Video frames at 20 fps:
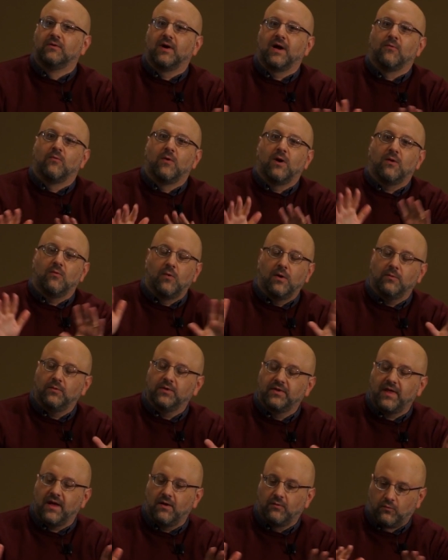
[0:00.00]
right? What what
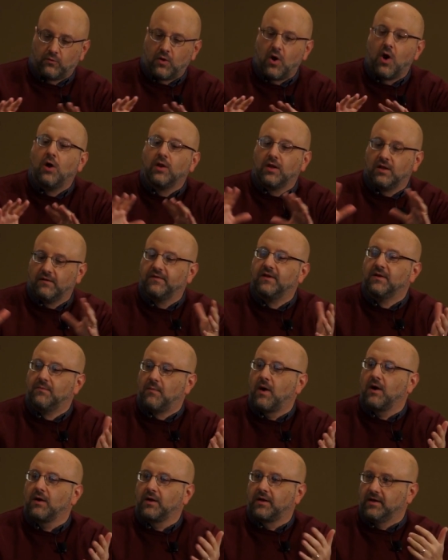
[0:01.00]
would that role of the
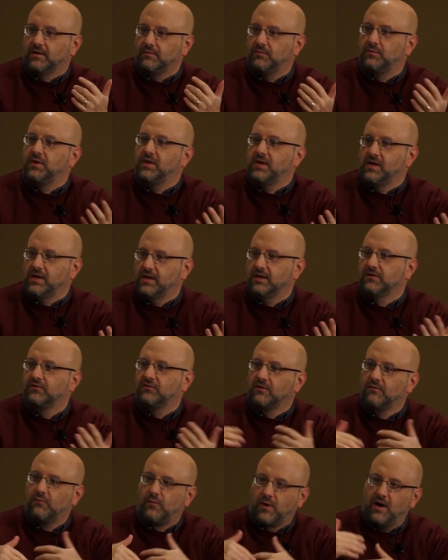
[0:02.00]
market be, and
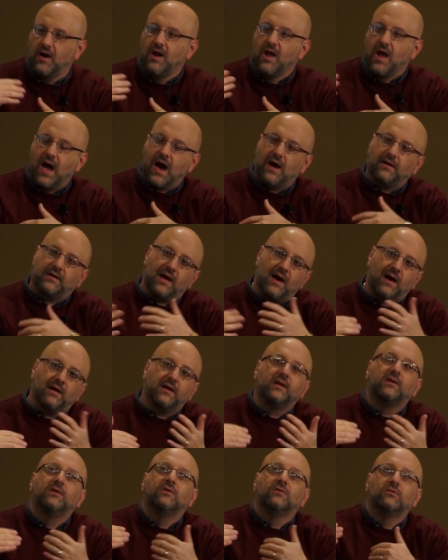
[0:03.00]
sort of where? How how
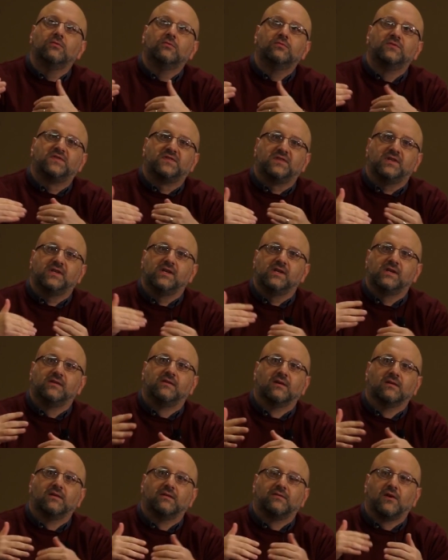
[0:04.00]
do you see
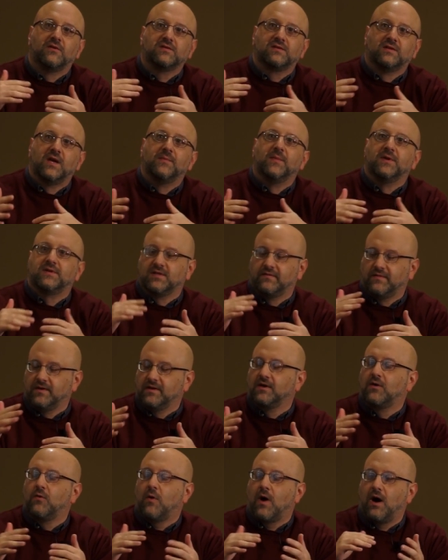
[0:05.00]
the, those limits of
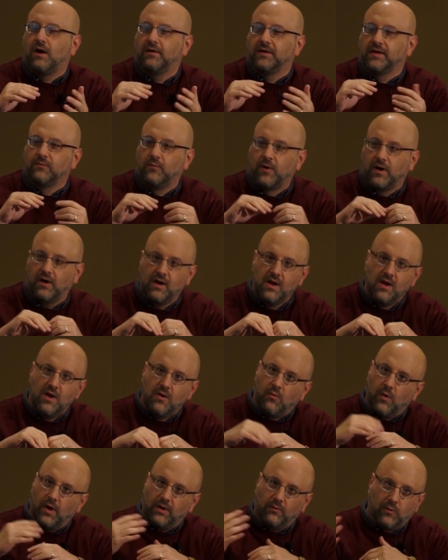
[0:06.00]
inequality? Where
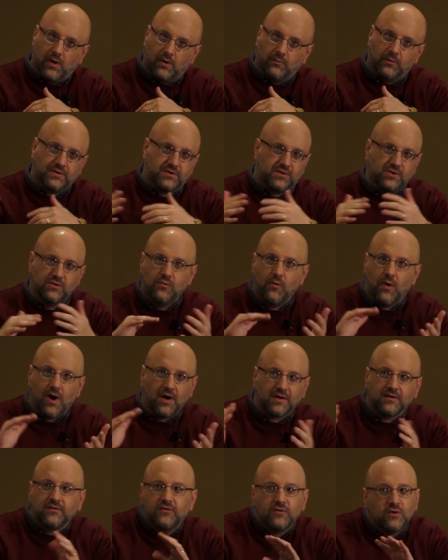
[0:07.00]
what what would you
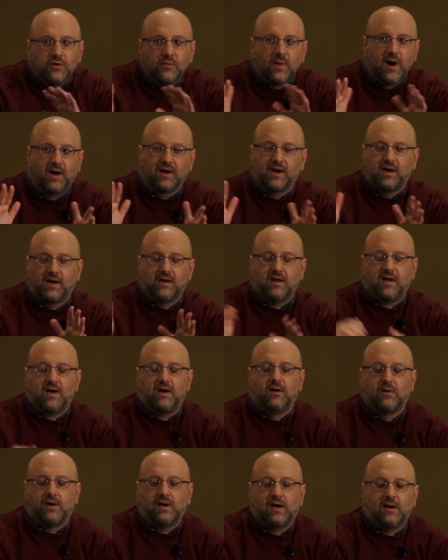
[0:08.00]
want to do about it, and
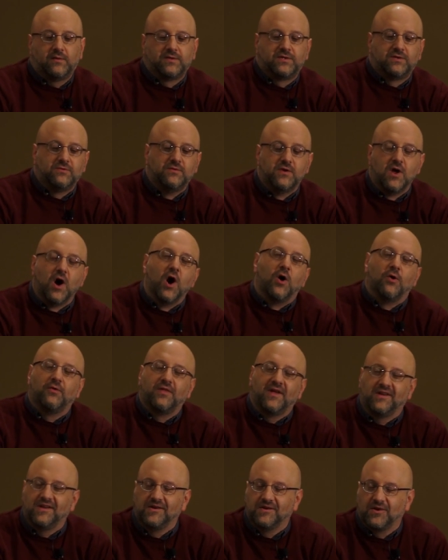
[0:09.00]
how how would you know
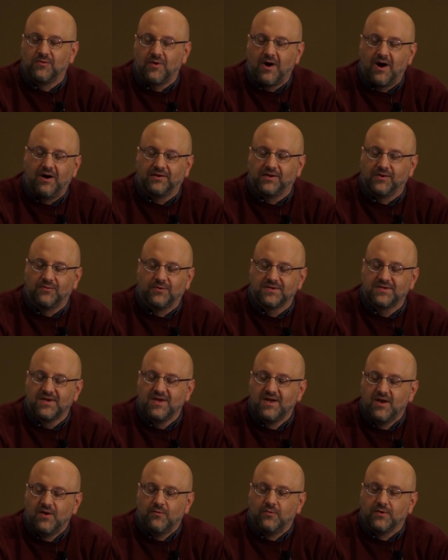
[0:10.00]
that inequality was
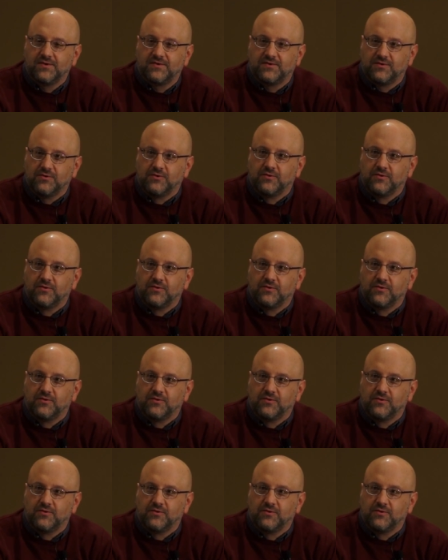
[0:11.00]
was too